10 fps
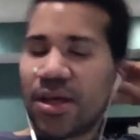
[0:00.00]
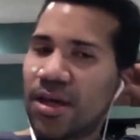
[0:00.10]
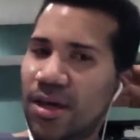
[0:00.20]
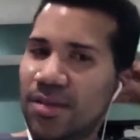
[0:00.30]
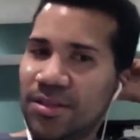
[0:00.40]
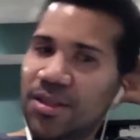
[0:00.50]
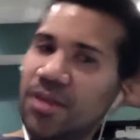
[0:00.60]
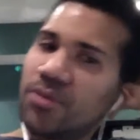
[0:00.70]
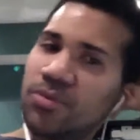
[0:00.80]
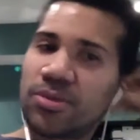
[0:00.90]
think
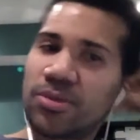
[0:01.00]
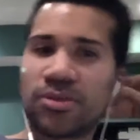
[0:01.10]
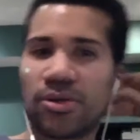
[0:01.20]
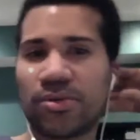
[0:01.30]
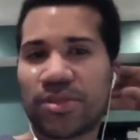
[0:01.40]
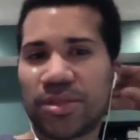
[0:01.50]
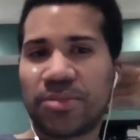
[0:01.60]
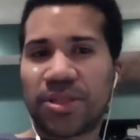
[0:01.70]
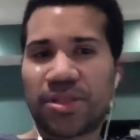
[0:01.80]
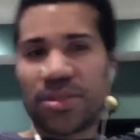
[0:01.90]
they will go with it
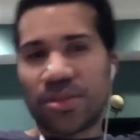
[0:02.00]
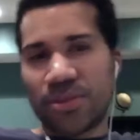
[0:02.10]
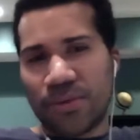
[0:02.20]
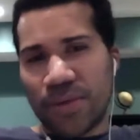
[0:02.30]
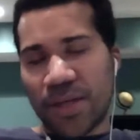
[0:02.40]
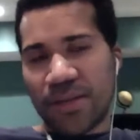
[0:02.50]
because you know what?